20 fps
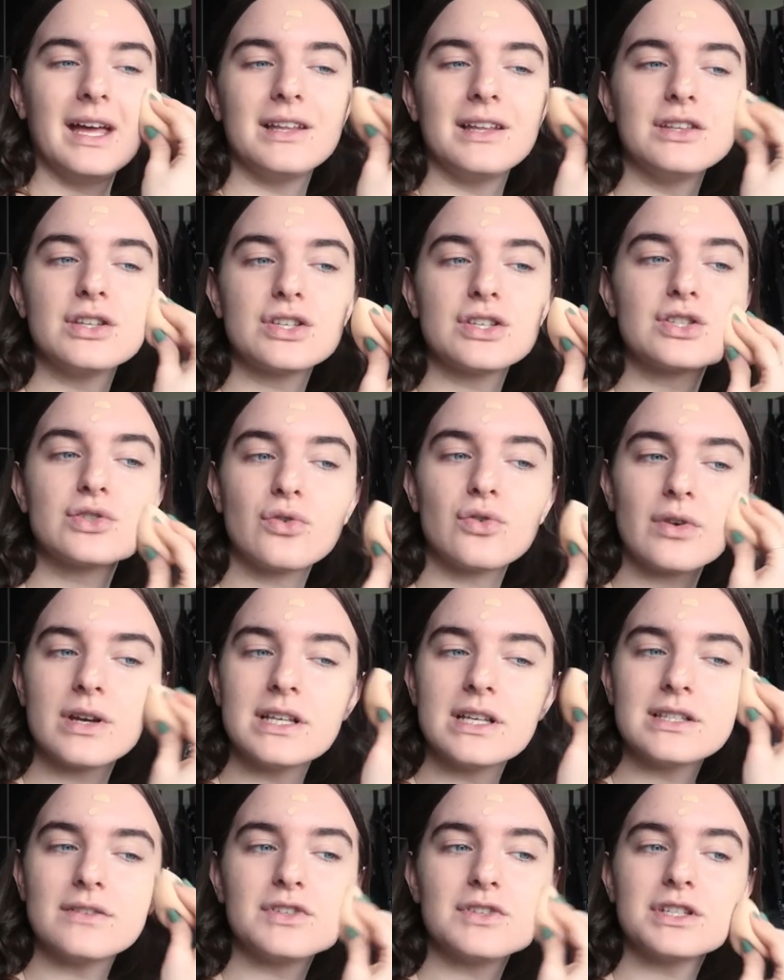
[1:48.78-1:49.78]
the
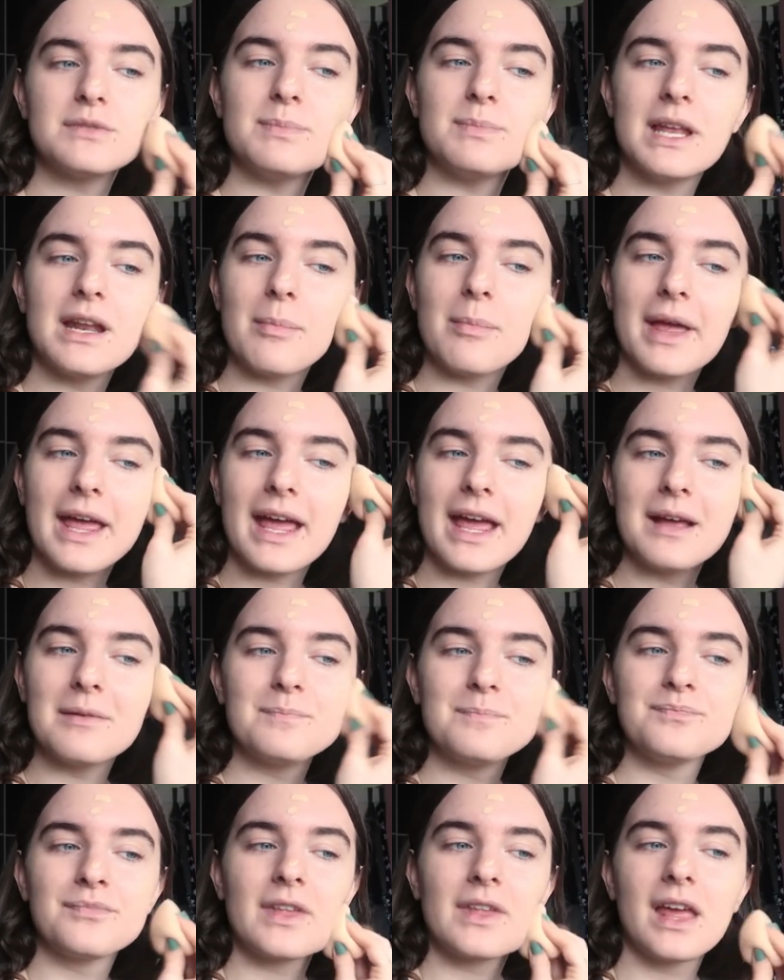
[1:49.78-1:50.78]
stories have just been a bit,
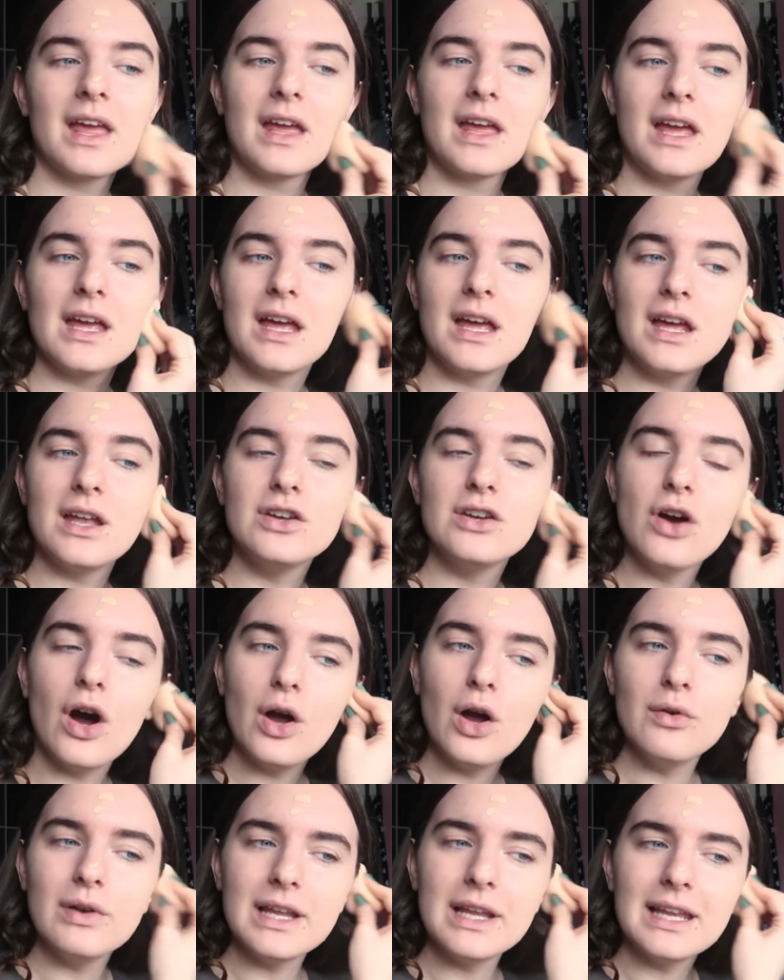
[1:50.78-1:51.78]
not
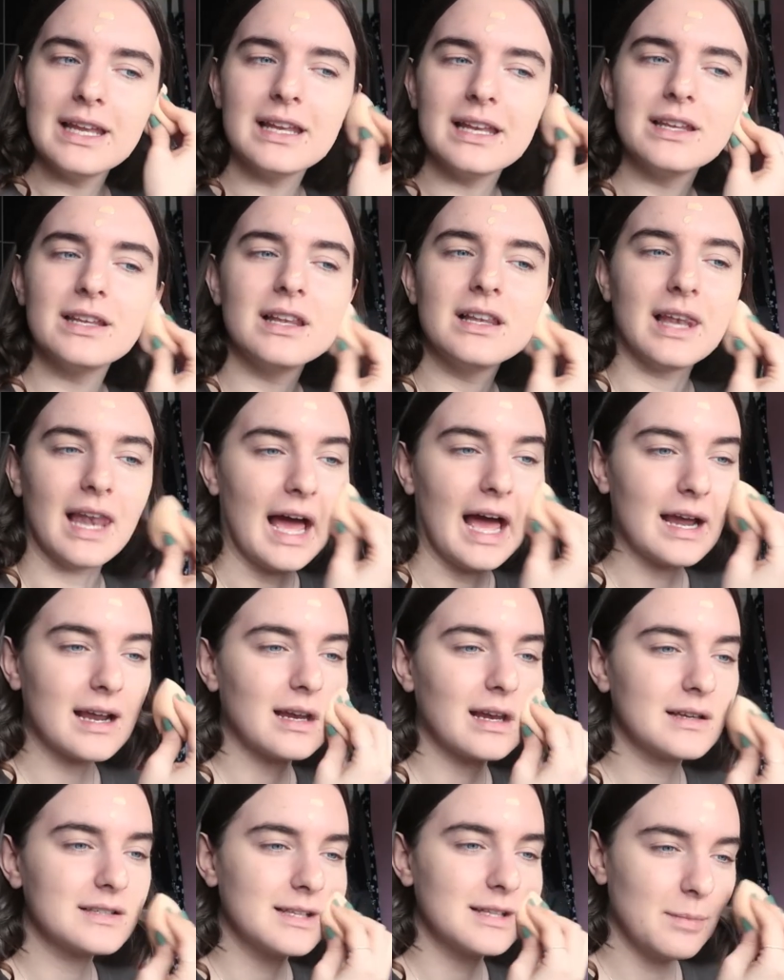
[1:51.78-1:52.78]
only
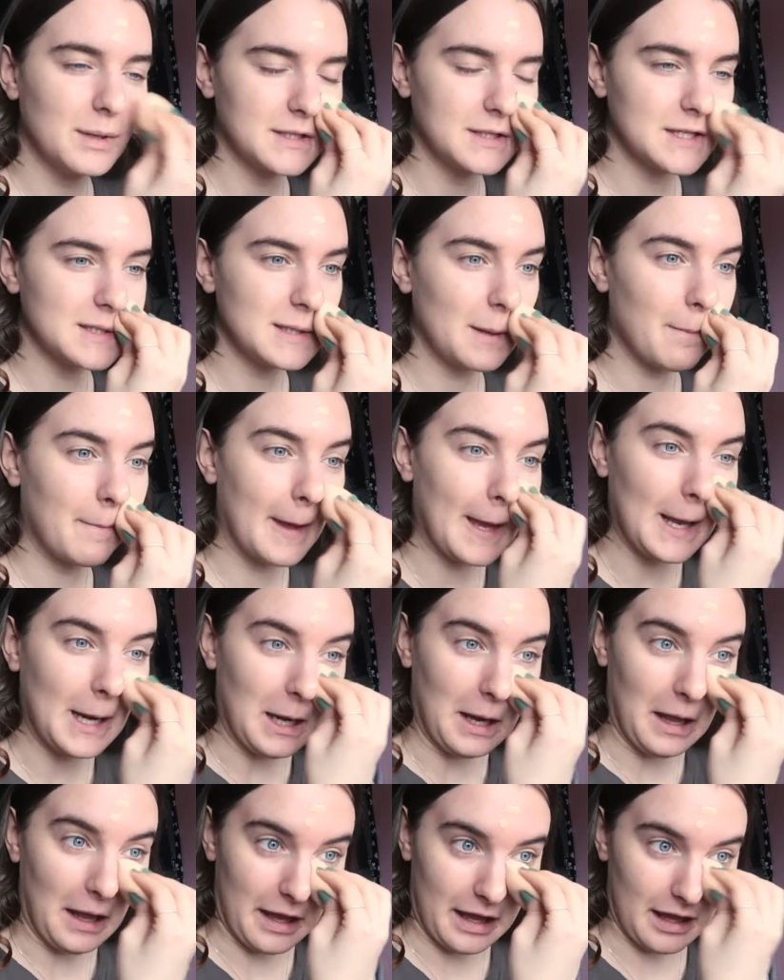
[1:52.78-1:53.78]
lackluster, but just a bit
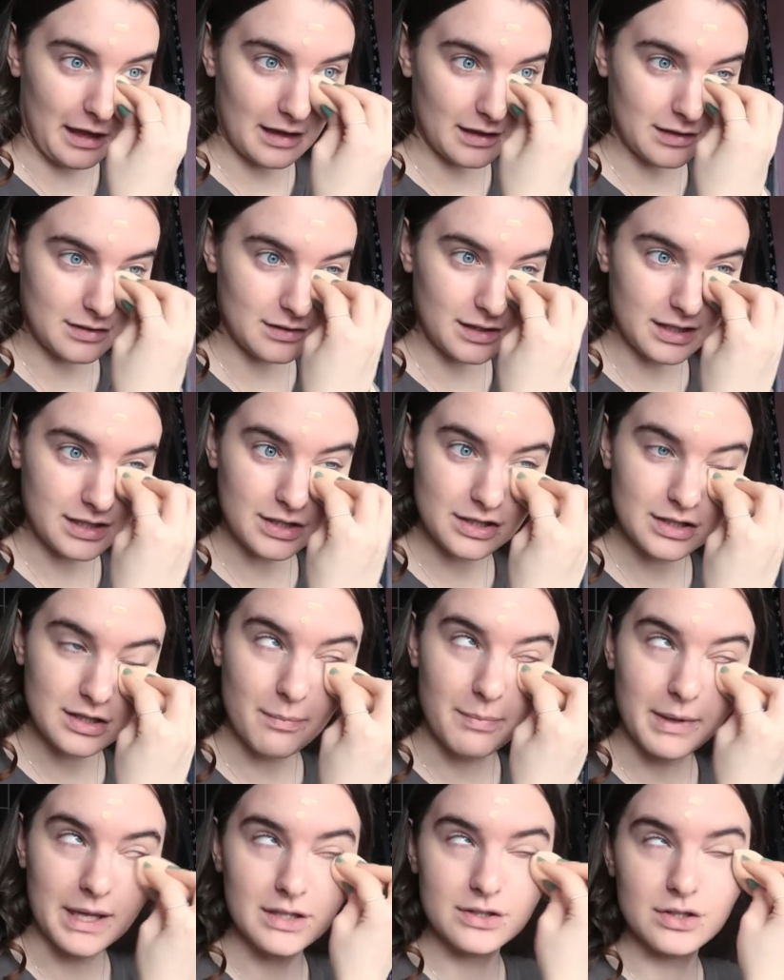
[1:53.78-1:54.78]
like, it's just a
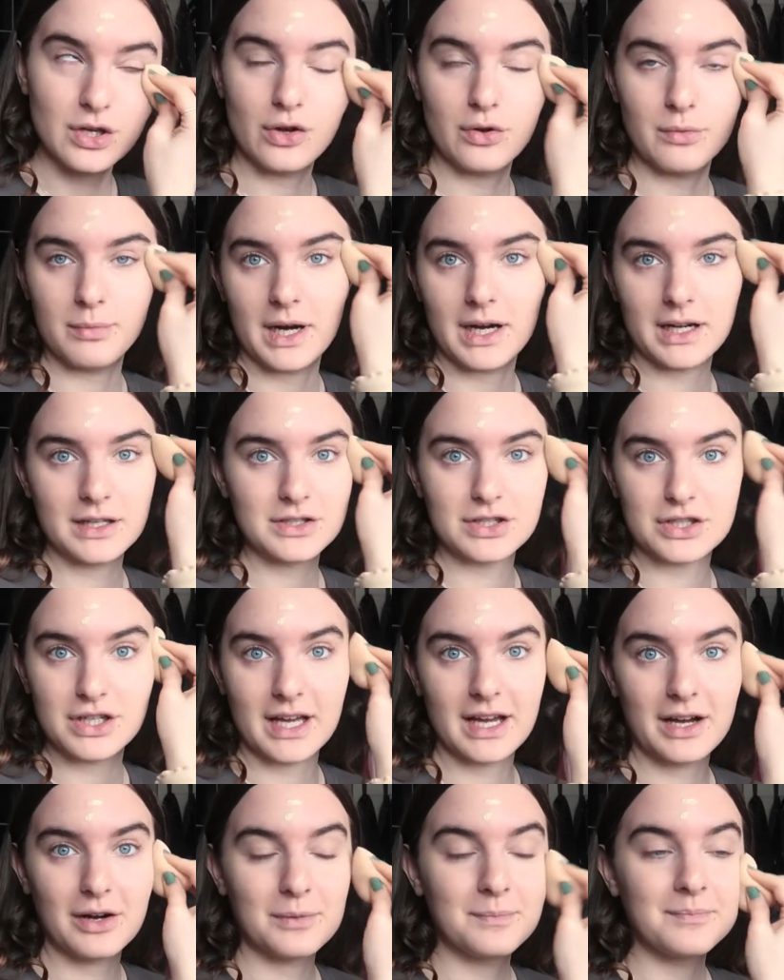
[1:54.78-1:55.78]
bit too much
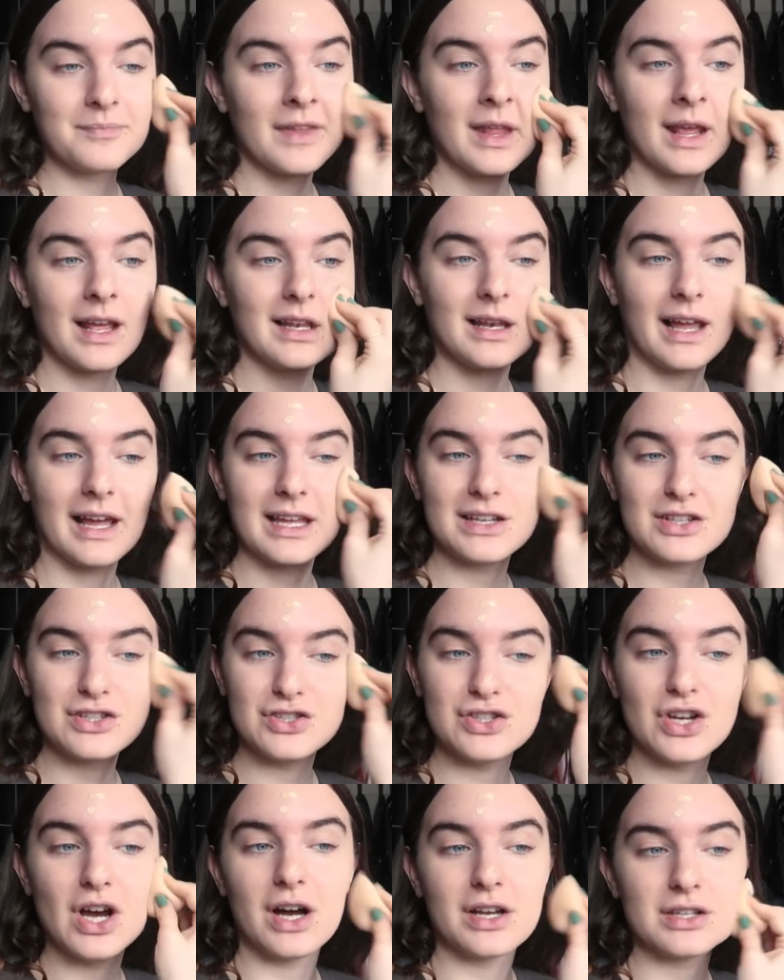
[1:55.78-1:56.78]
now. Like, it's
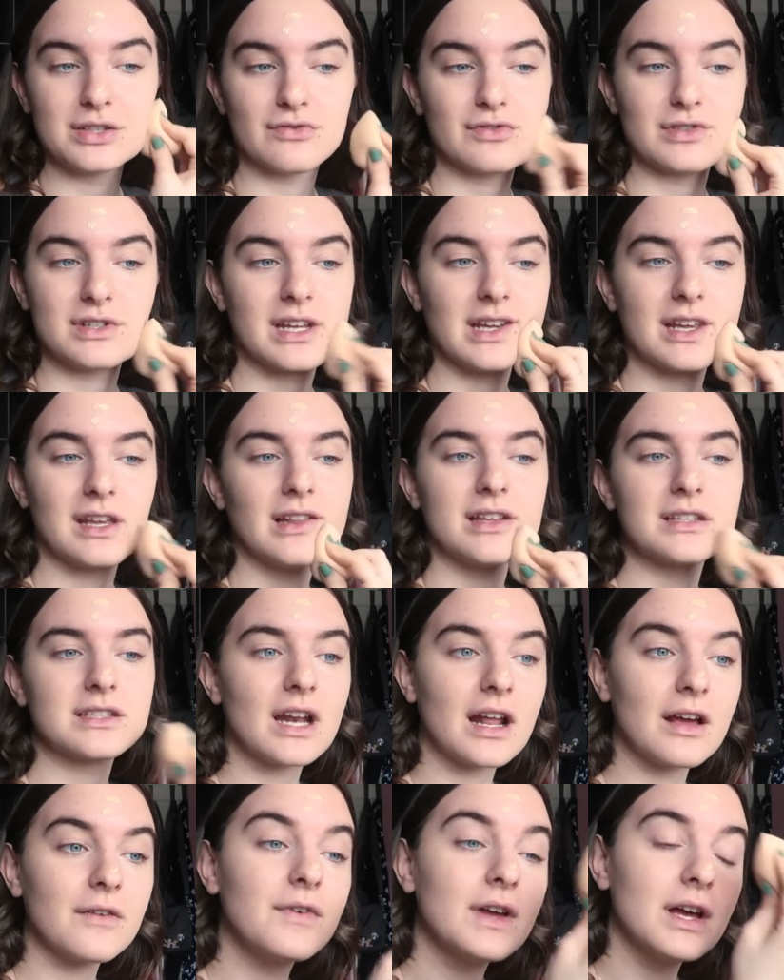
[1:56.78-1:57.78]
just ridiculous.
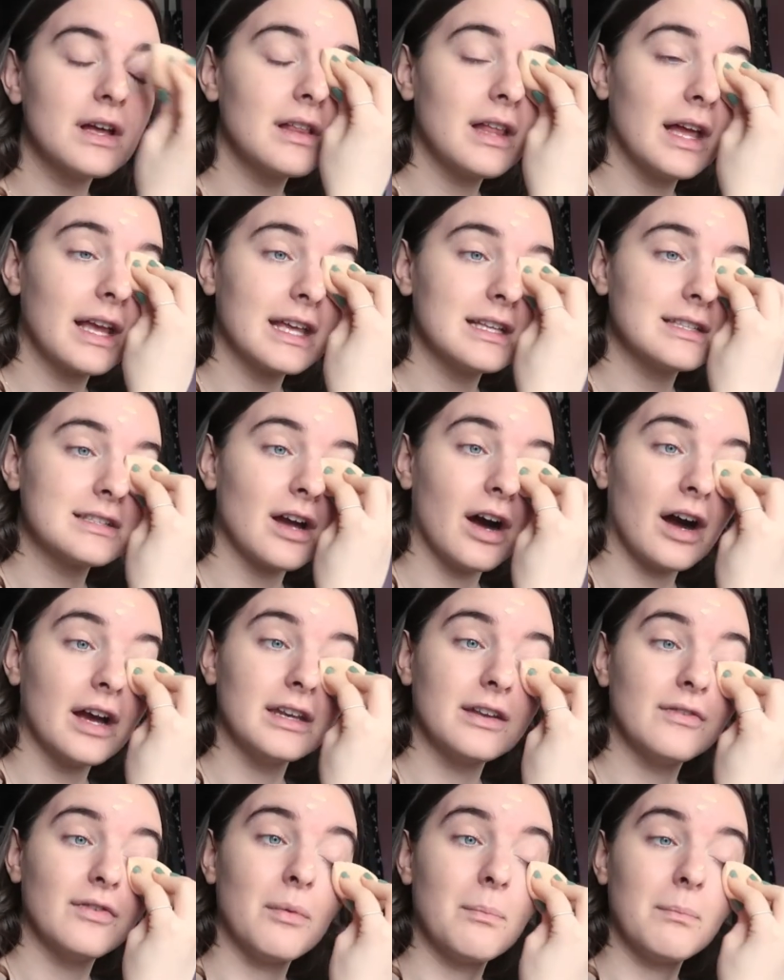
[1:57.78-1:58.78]
And I feel like it's
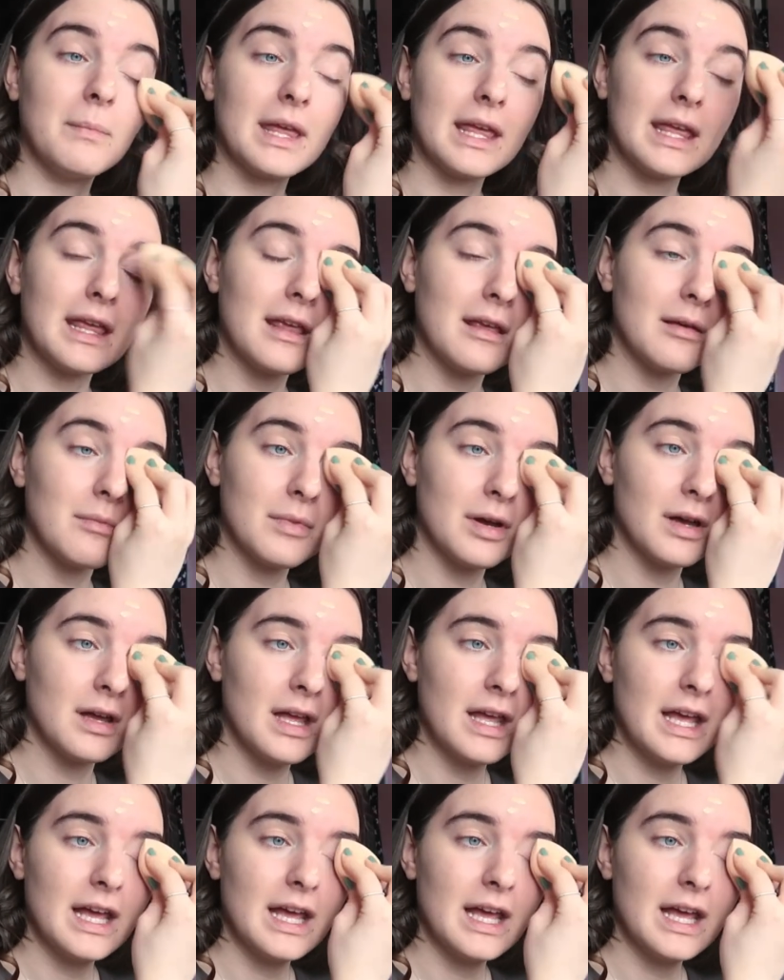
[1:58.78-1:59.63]
kind of a meme.